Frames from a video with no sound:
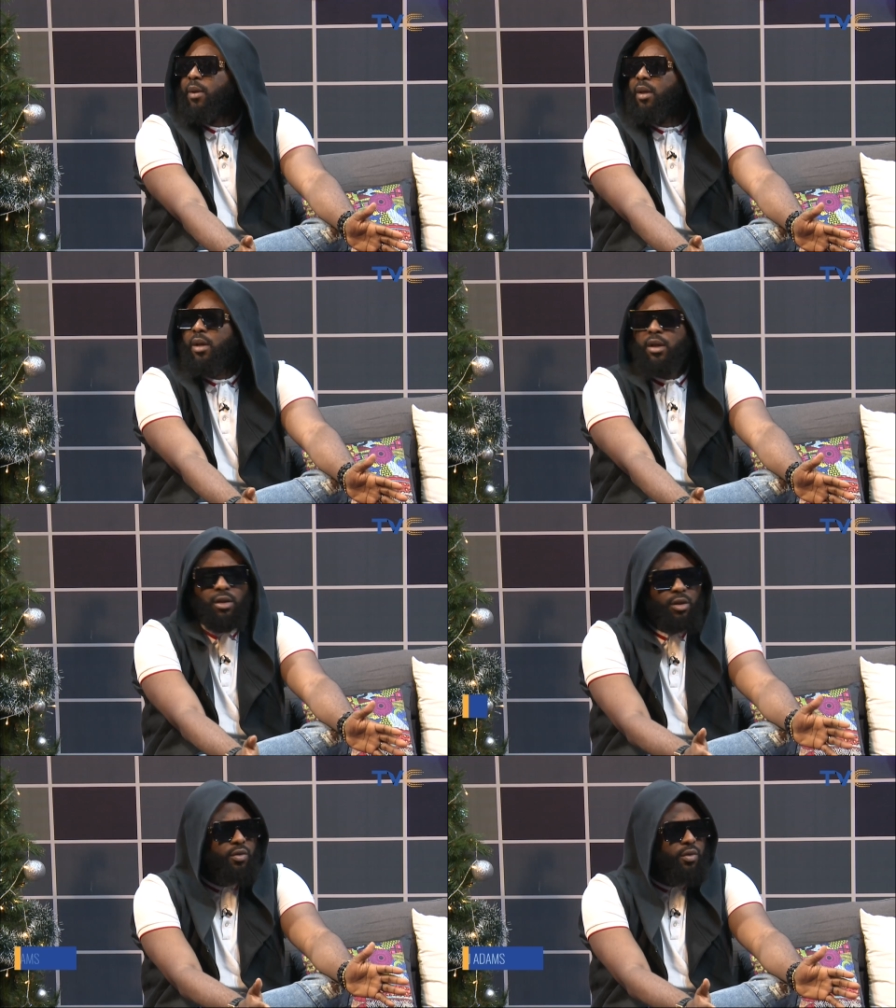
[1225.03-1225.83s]
A whole
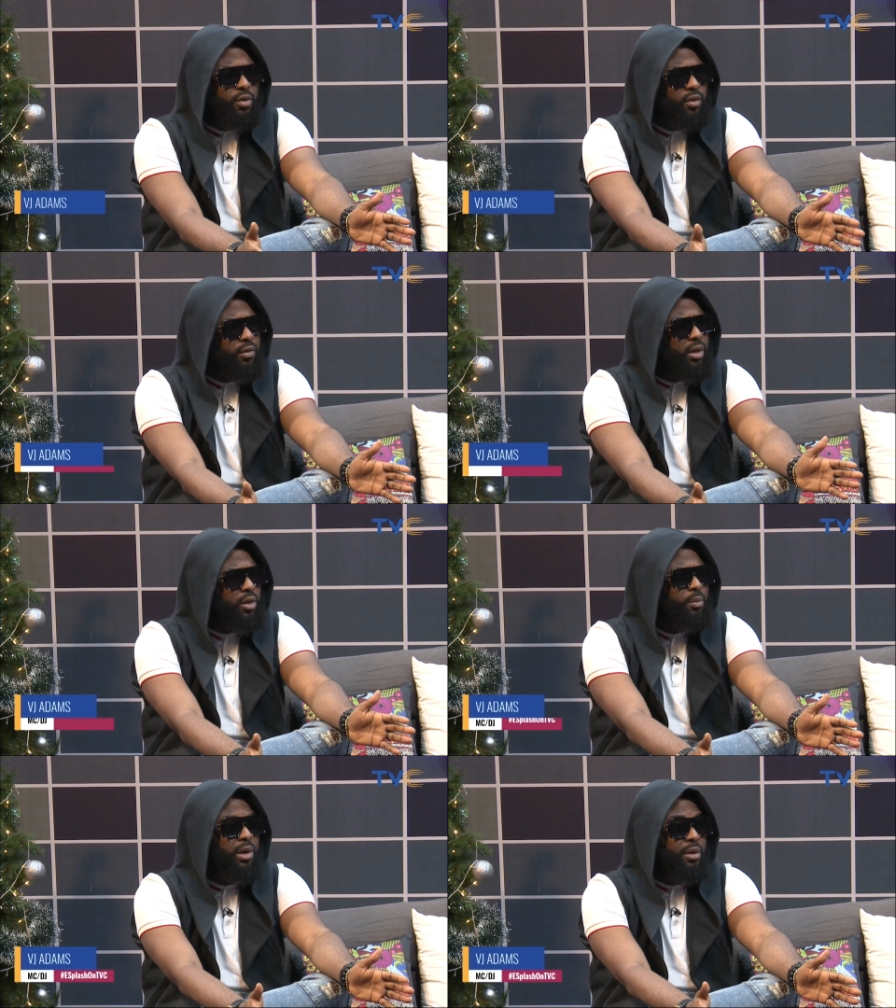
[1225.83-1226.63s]
lot. You know, so if you're
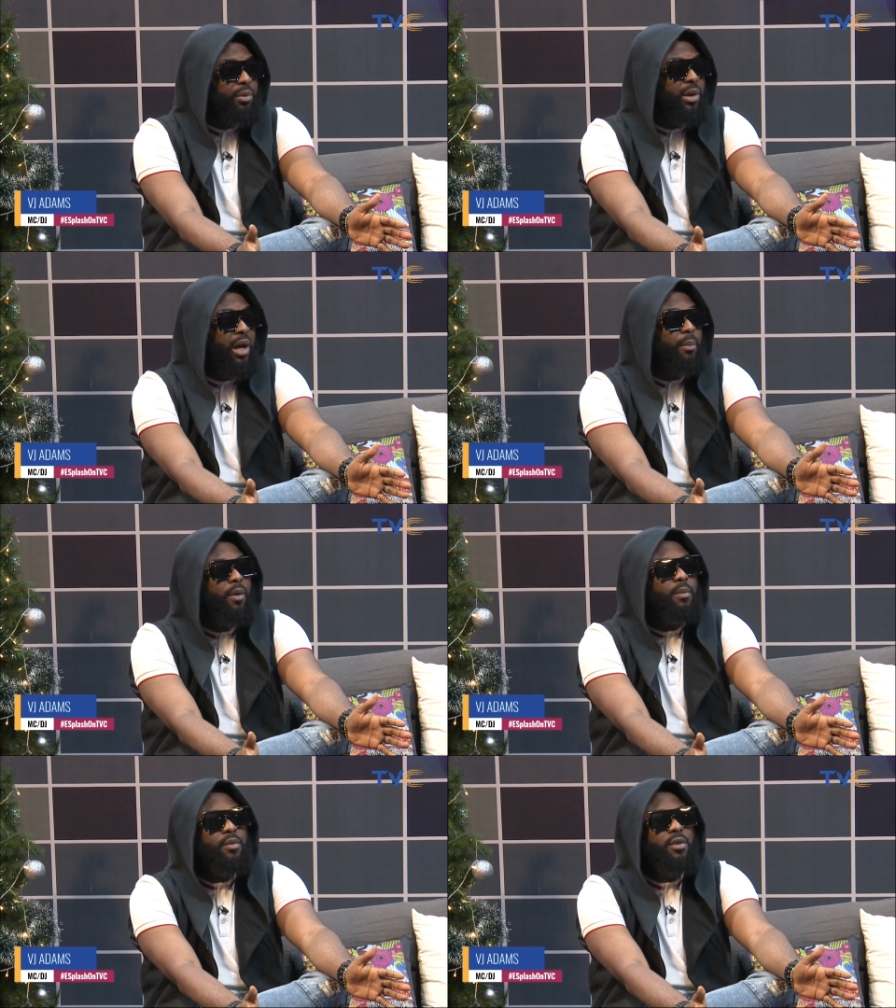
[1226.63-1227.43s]
going to put out three
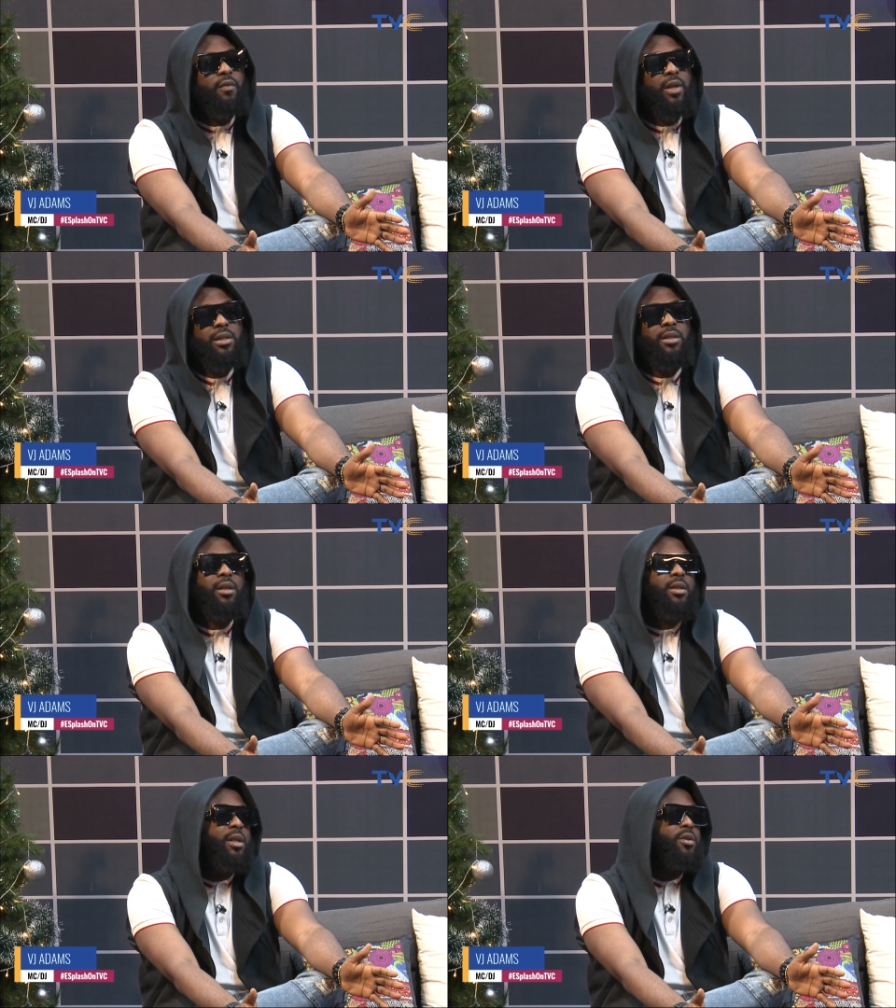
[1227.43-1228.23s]
albums of, let's
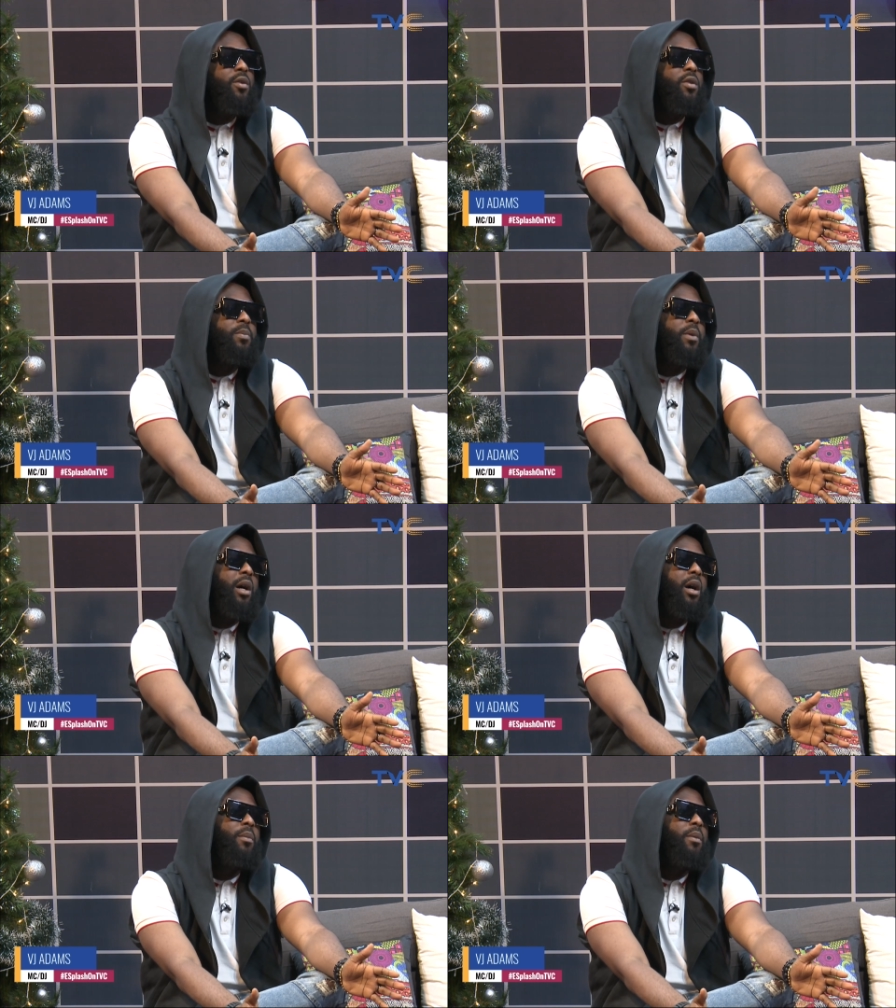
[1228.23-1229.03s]
say, 10 songs per
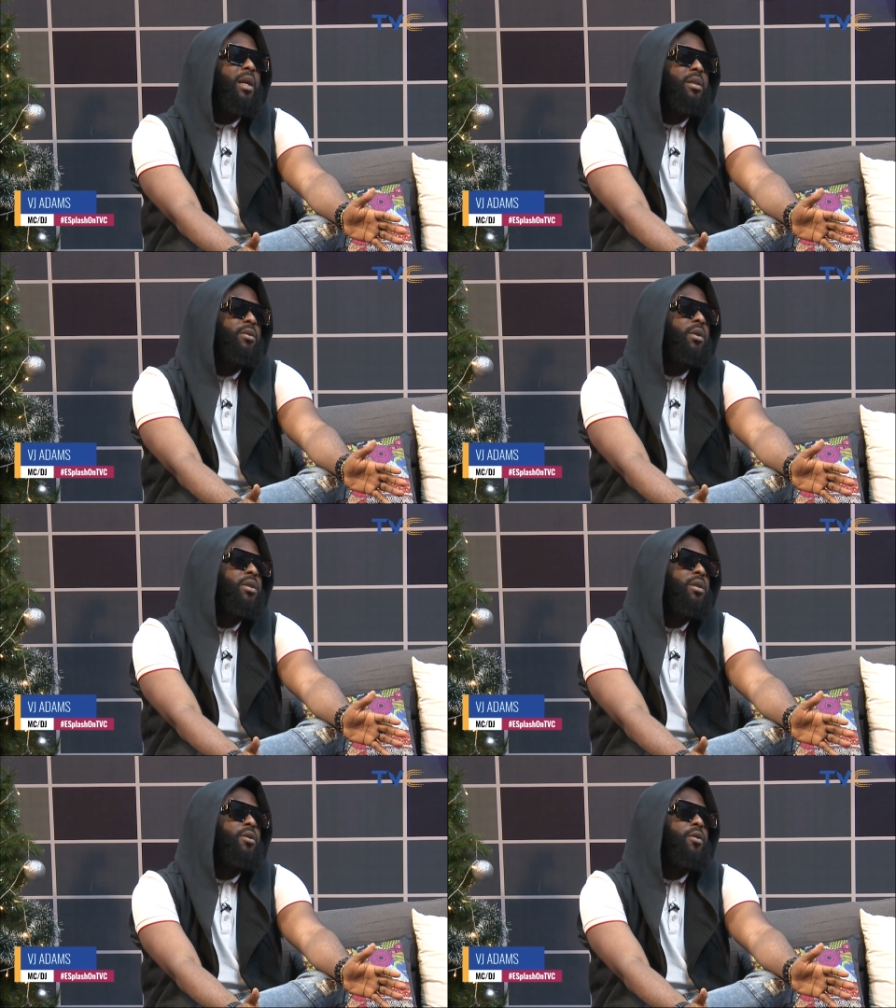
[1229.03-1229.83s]
album, that's yep.
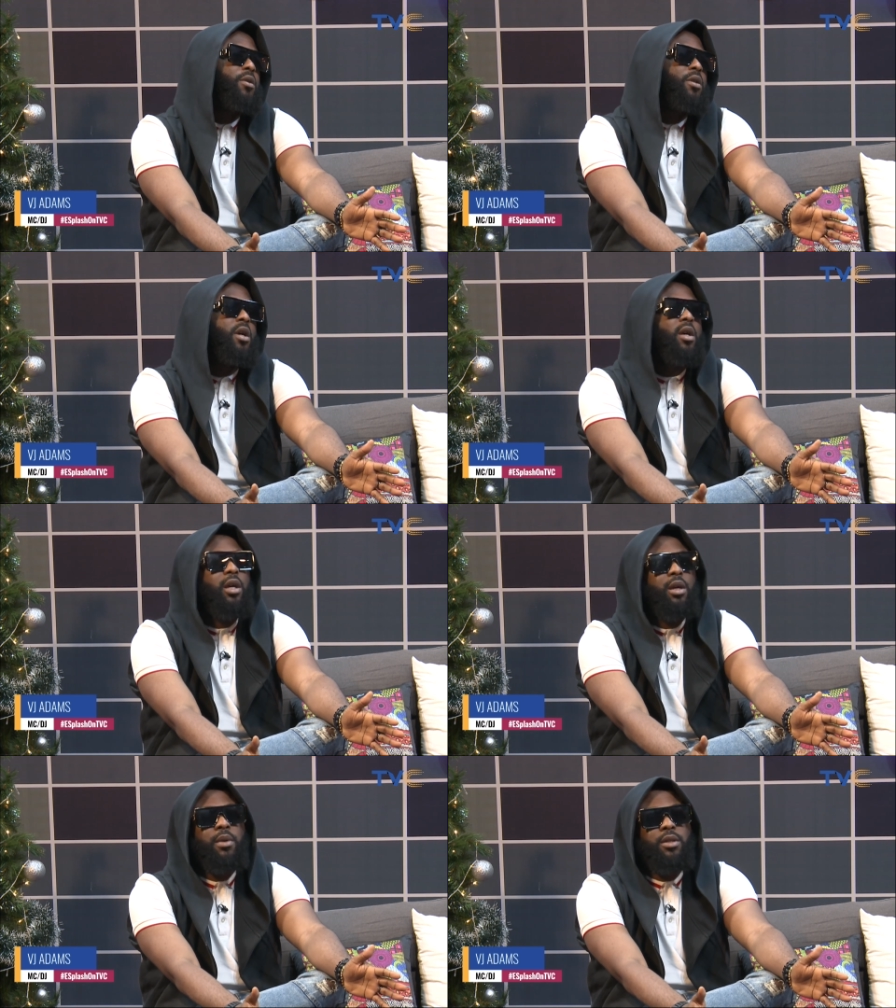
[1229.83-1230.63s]
30 songs,
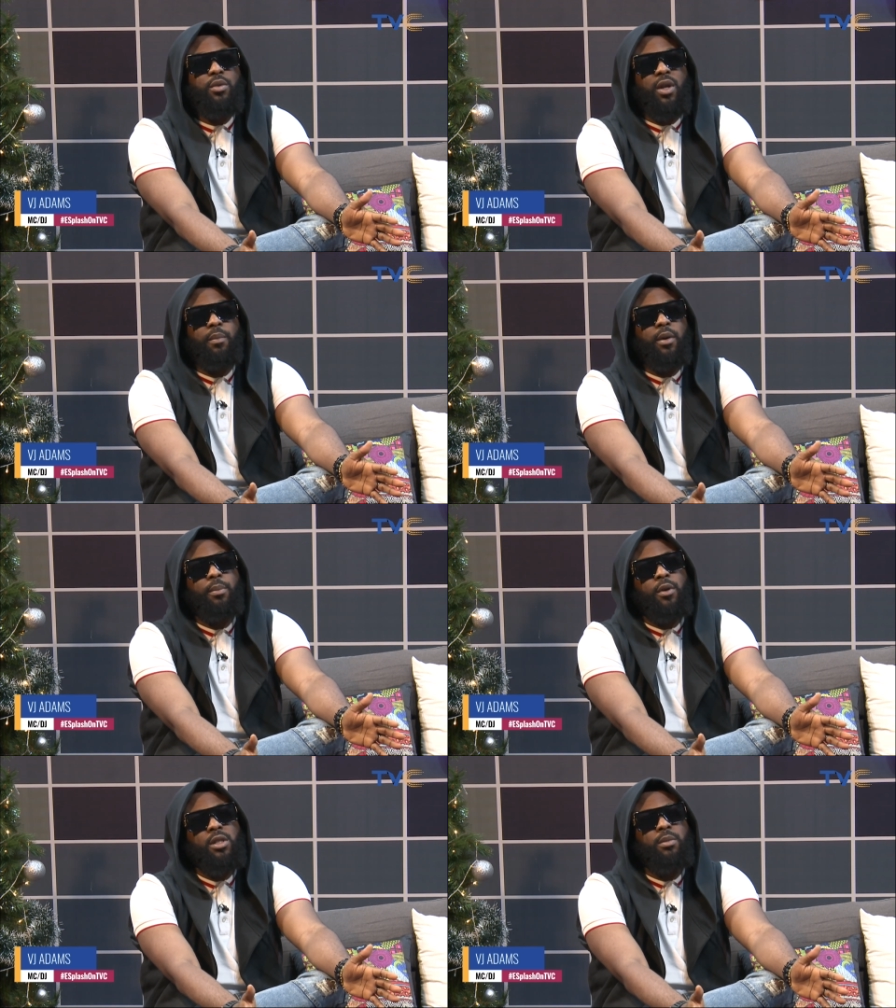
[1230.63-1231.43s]
it means he would have
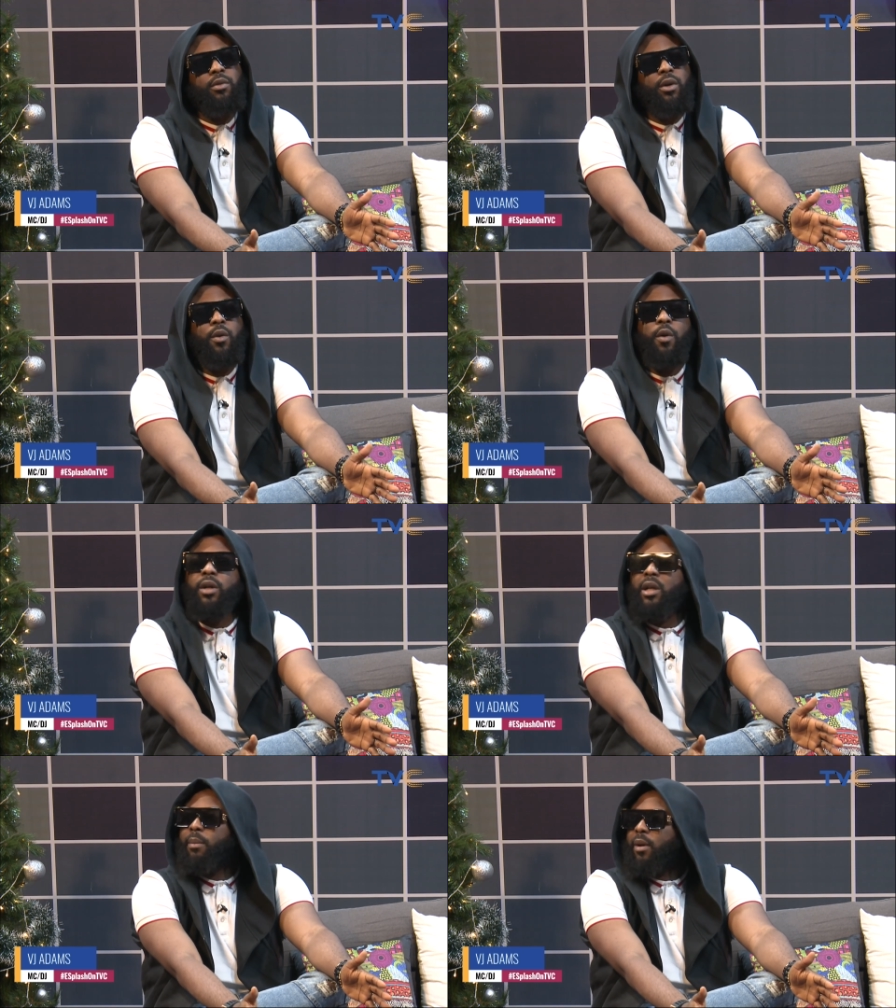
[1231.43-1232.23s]
possibly
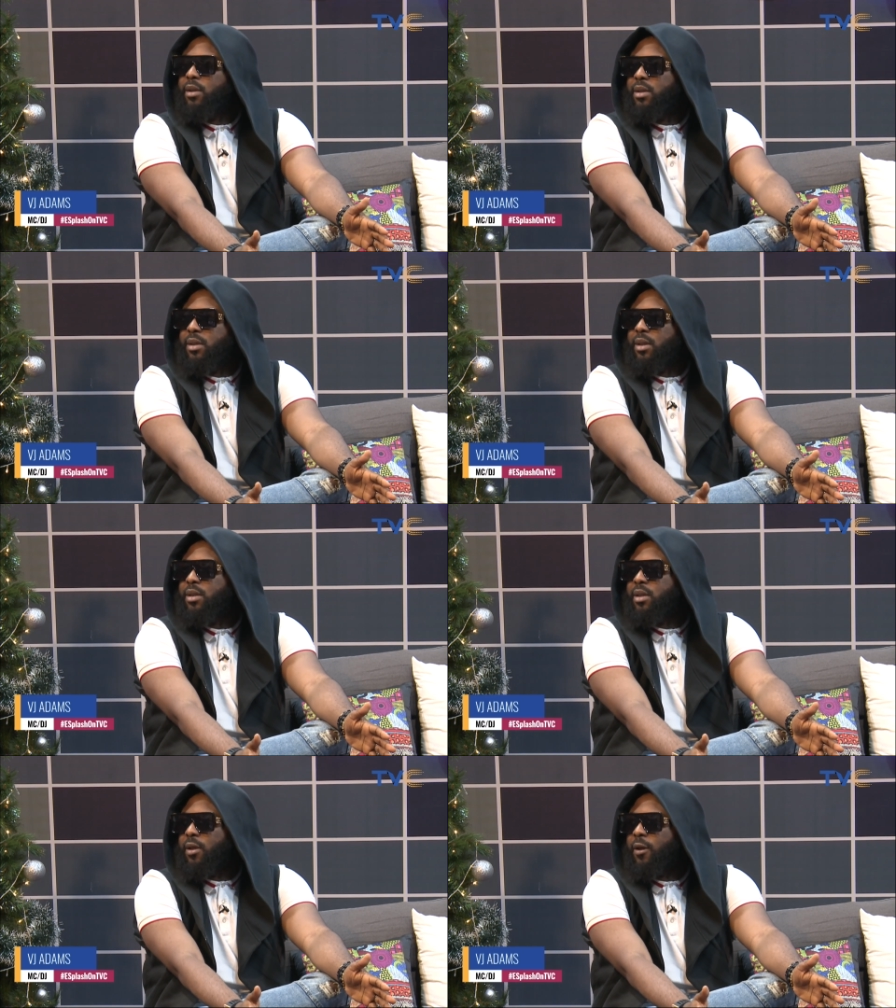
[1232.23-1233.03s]
recorded about
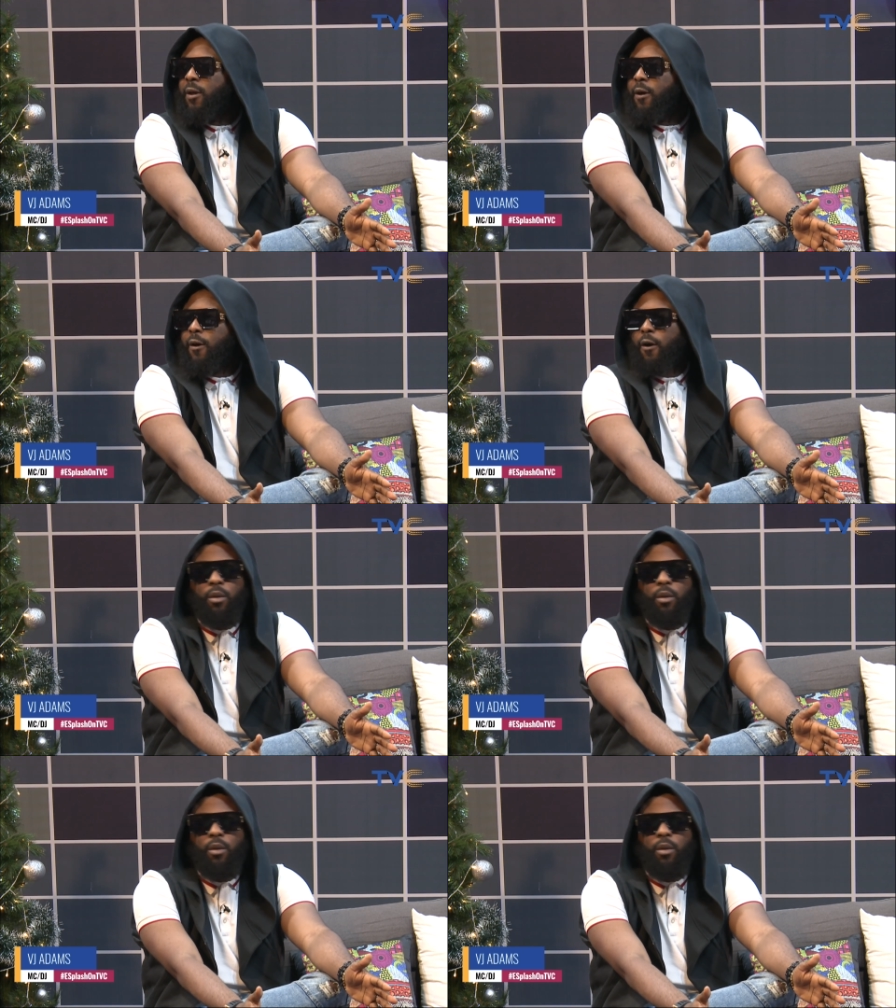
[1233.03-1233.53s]
60 mm -hmm.